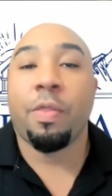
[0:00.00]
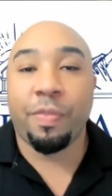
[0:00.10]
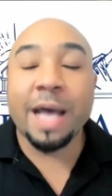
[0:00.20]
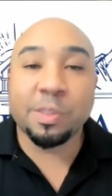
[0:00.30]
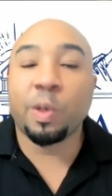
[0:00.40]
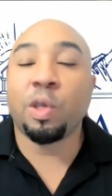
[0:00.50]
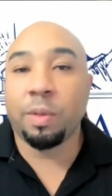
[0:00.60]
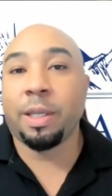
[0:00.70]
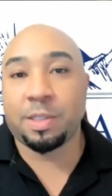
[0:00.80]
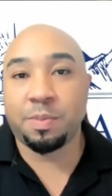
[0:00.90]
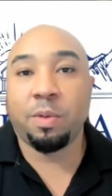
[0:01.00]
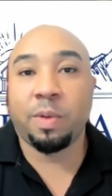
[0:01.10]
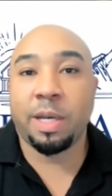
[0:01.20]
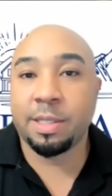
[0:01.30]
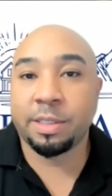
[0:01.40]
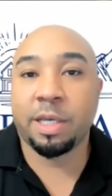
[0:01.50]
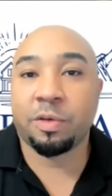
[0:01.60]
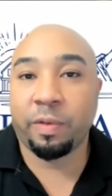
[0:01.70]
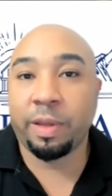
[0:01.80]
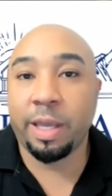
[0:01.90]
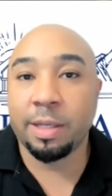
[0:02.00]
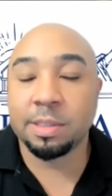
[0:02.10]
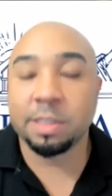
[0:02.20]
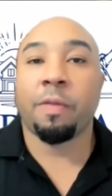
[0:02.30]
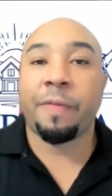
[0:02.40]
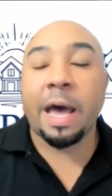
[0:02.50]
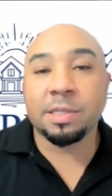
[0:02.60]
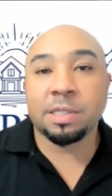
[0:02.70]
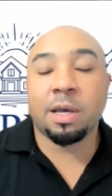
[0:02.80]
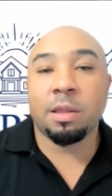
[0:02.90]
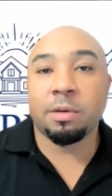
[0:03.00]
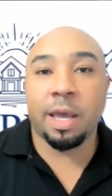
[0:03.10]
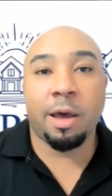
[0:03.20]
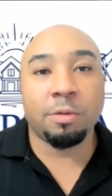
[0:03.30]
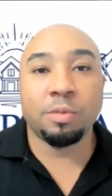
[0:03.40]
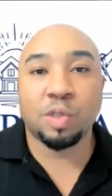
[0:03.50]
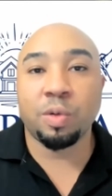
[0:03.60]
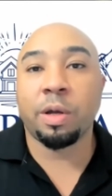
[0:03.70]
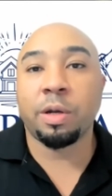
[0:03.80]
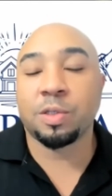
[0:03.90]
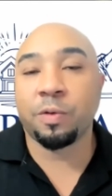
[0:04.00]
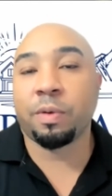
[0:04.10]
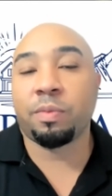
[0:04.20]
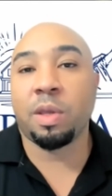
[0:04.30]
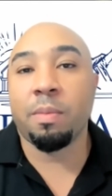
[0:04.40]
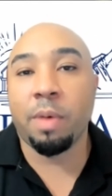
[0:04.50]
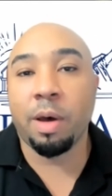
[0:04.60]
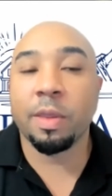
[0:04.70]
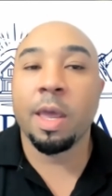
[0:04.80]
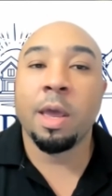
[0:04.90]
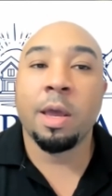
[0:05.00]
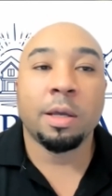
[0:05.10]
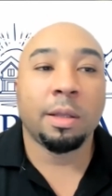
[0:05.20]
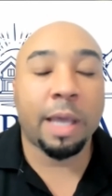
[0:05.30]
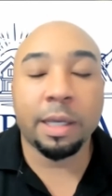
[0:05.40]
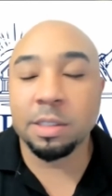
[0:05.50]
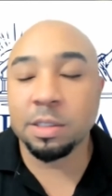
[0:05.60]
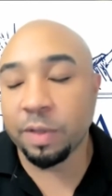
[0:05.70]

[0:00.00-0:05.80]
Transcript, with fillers: That's where you need to be with ancestry lands thousand dollar down 200 250 a month like this